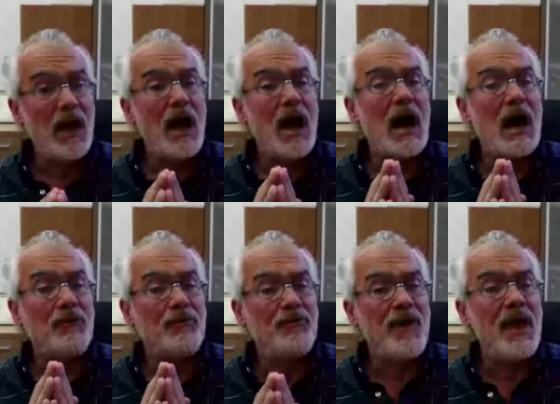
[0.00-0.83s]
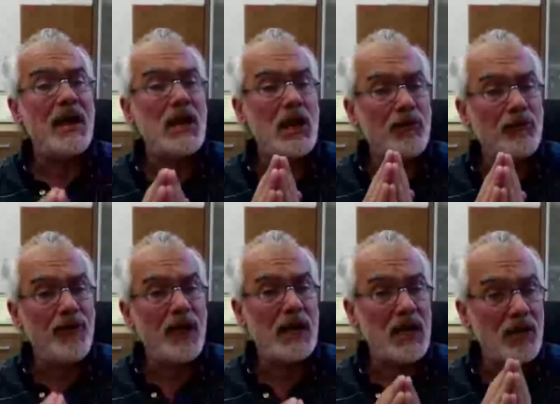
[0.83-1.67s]
are very,
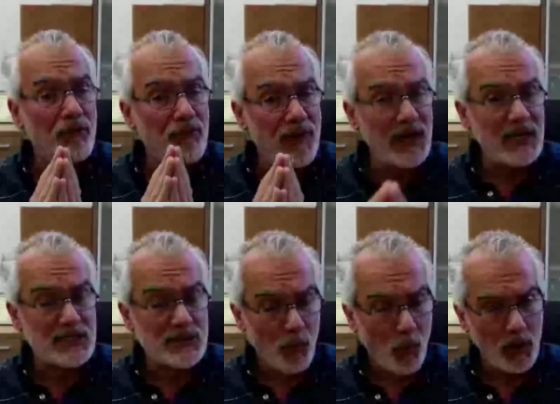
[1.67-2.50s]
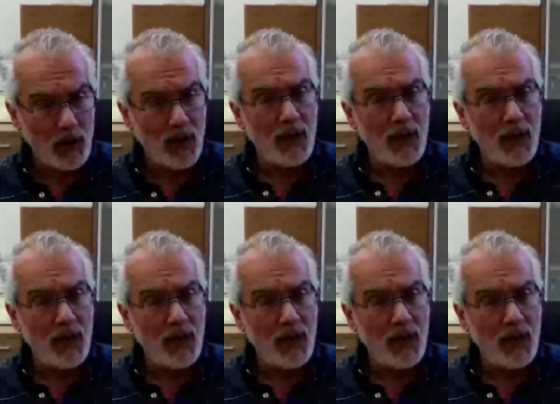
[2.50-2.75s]
very, very small,